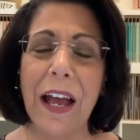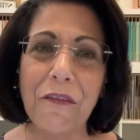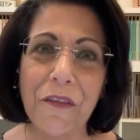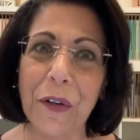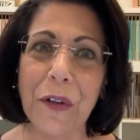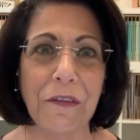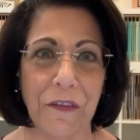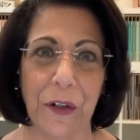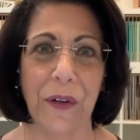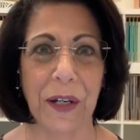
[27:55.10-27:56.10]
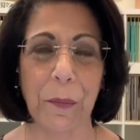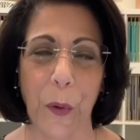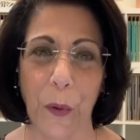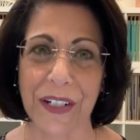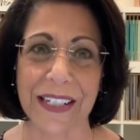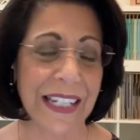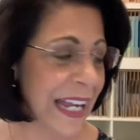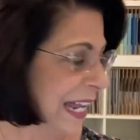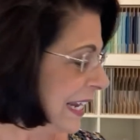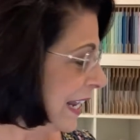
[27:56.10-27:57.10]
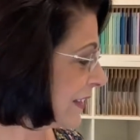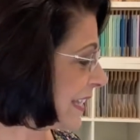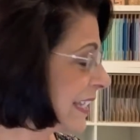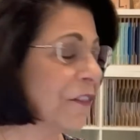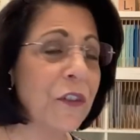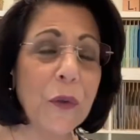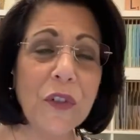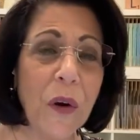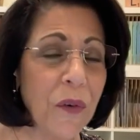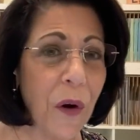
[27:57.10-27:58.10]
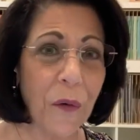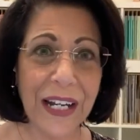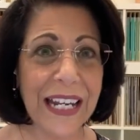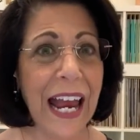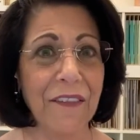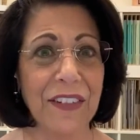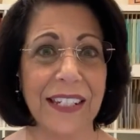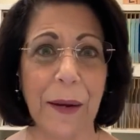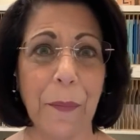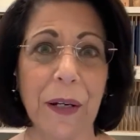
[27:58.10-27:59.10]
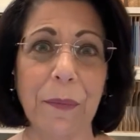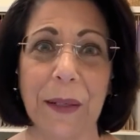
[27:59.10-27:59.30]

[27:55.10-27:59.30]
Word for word: Very, very important. Now, listen, if you don't already have a Stampin' Up!